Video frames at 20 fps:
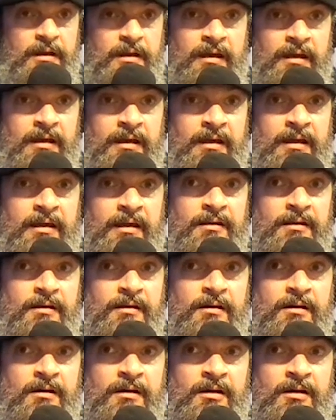And
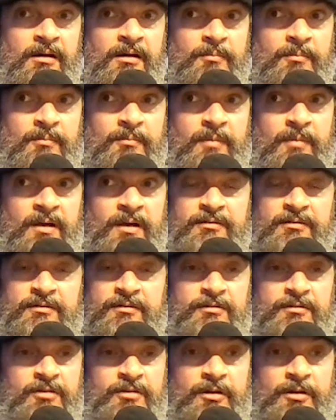um, I
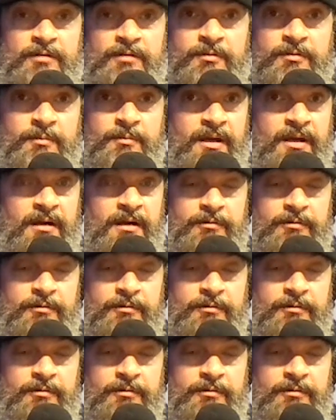took it from there,